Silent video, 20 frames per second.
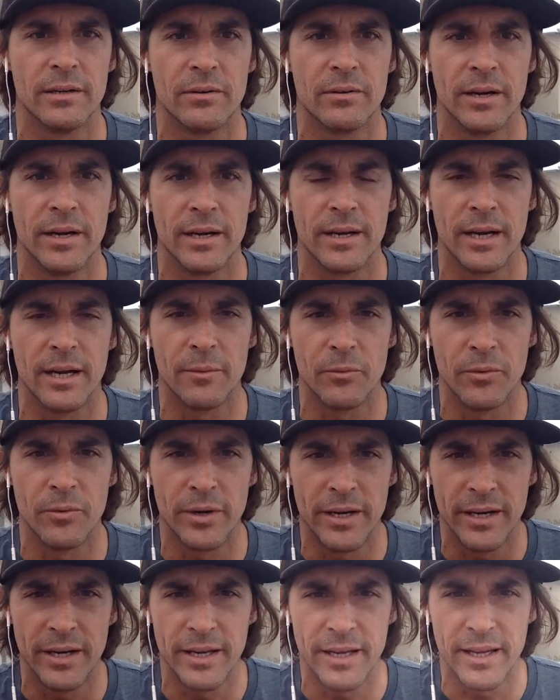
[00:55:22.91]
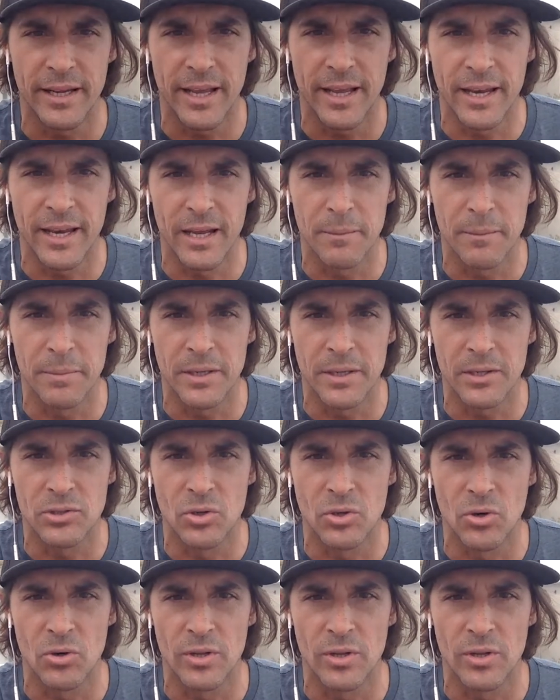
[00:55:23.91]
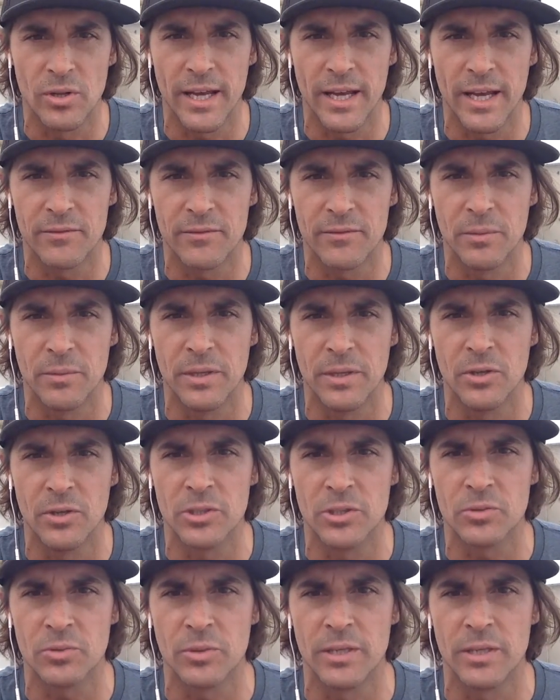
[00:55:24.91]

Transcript: Greg, I'm reading and I'm being told I have to be a U.S.